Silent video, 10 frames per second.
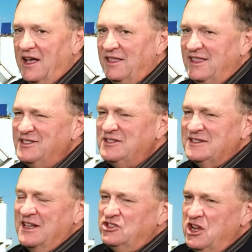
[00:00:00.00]

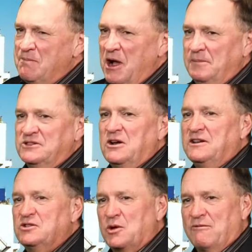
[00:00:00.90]
This chip problem is
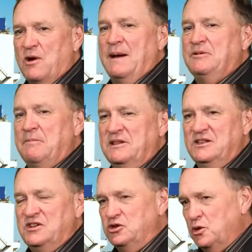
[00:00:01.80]
all sort of wrapped up in
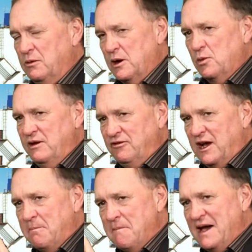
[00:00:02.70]
this issue where we've
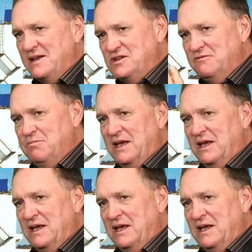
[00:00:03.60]
got massive,